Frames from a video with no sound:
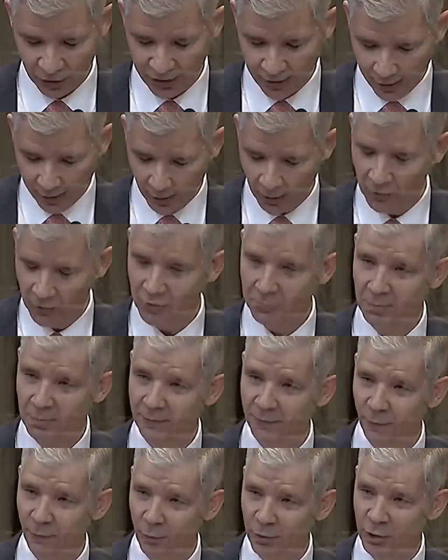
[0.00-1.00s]
or years
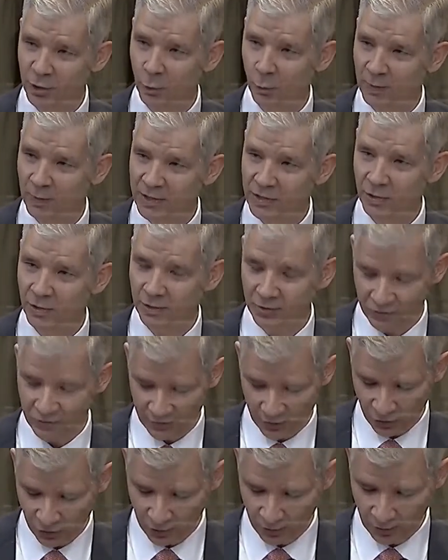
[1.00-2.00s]
before you reach a
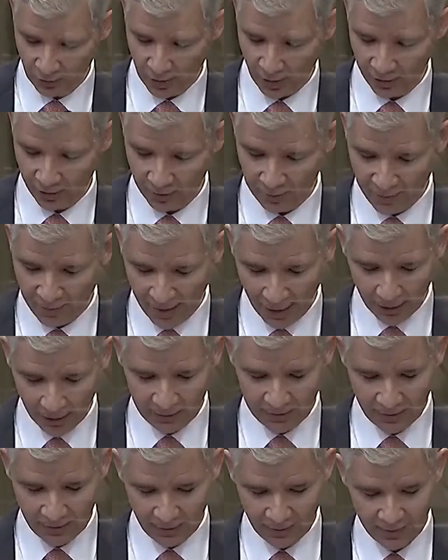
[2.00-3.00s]
decision on the
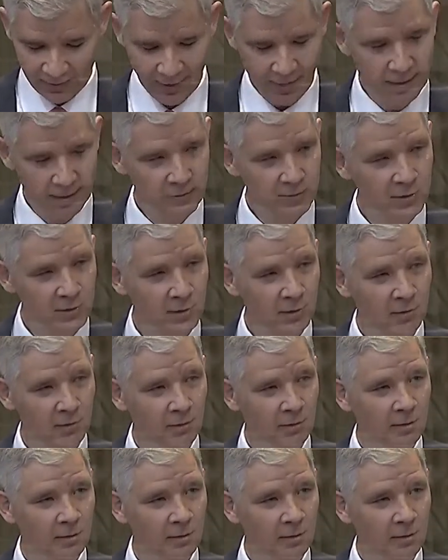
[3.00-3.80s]
merits in this case